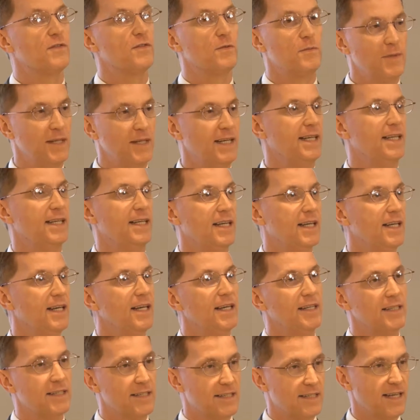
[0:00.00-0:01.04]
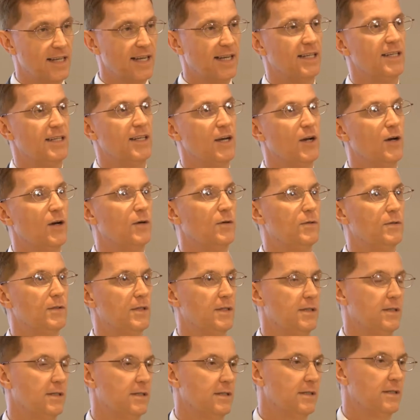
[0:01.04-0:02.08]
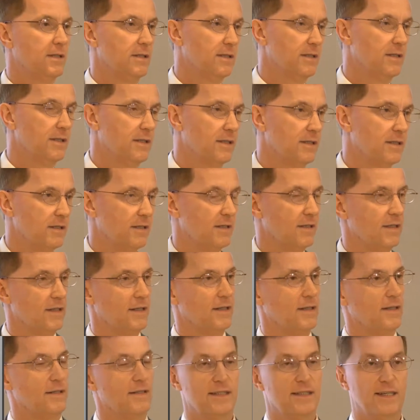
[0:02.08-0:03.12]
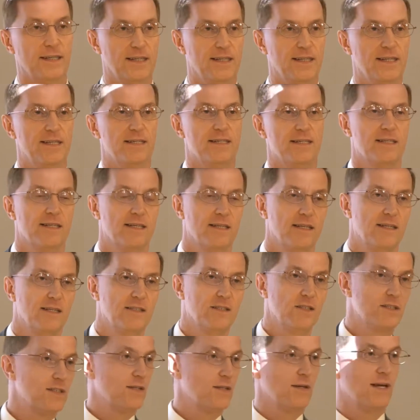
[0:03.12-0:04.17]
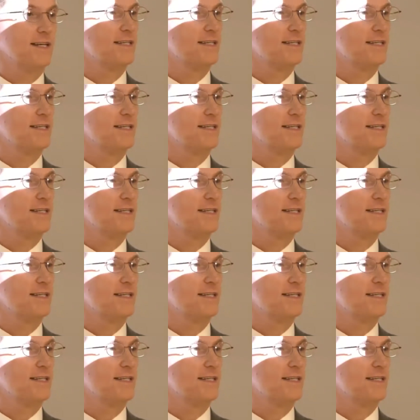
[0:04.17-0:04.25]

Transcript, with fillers: for me to say no than it is just to